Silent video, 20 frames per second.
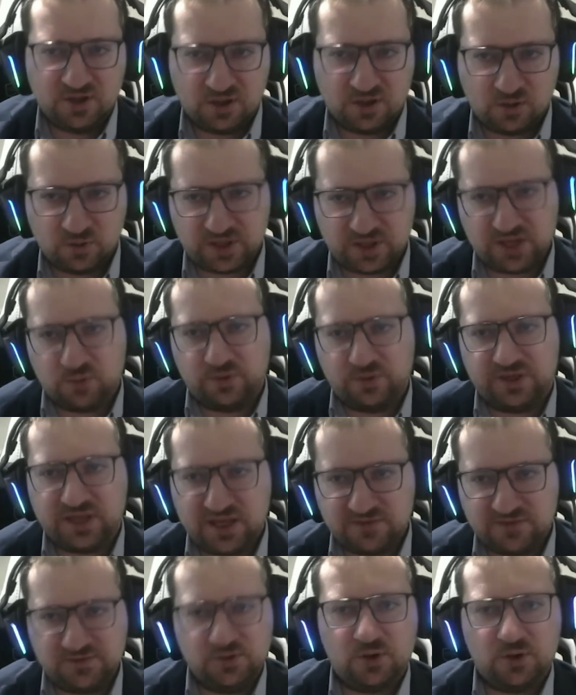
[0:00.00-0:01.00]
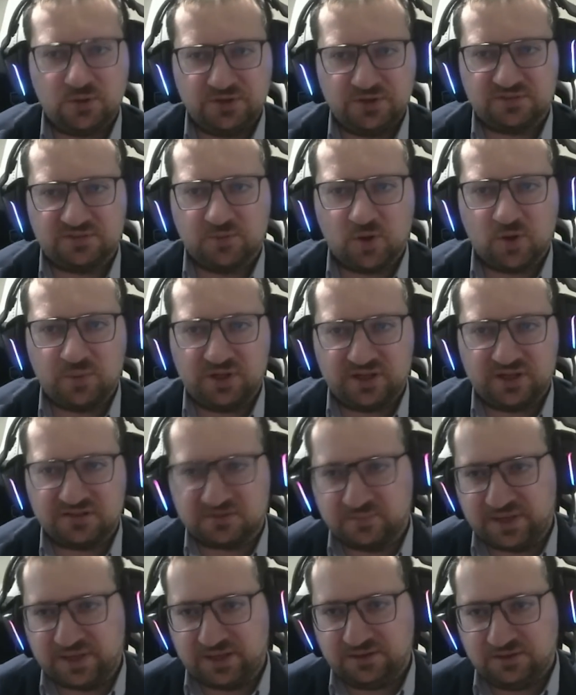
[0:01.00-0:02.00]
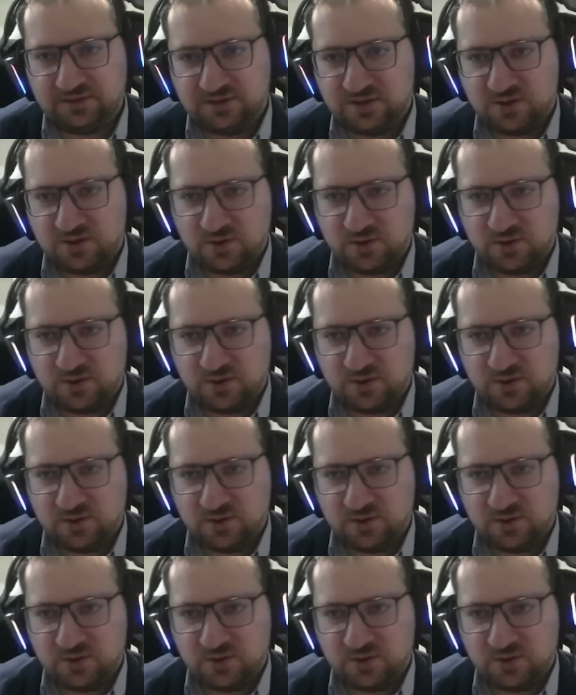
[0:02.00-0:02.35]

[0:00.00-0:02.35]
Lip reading: okay, we gave you all these mobilized men,